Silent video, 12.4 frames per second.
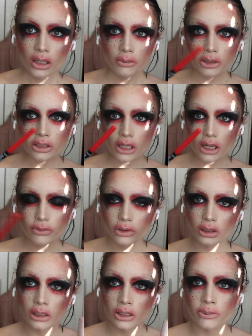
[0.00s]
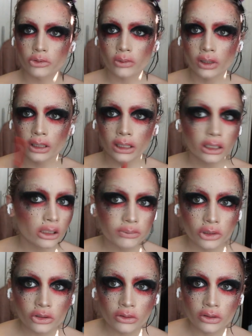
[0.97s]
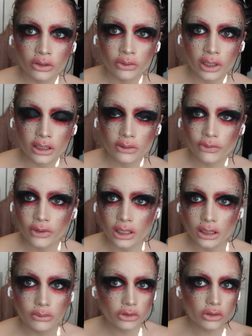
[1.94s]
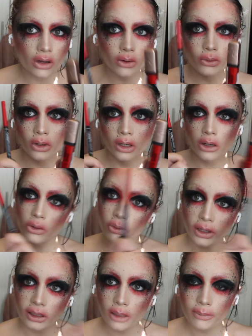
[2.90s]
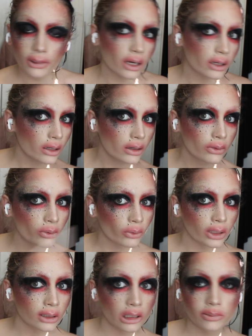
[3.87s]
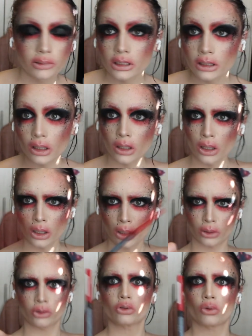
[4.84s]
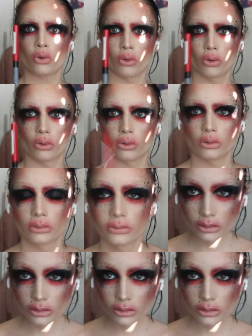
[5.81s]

But time for the lips. We're gonna keep it to the red theme. So red lip liner, red lipstick, let's go.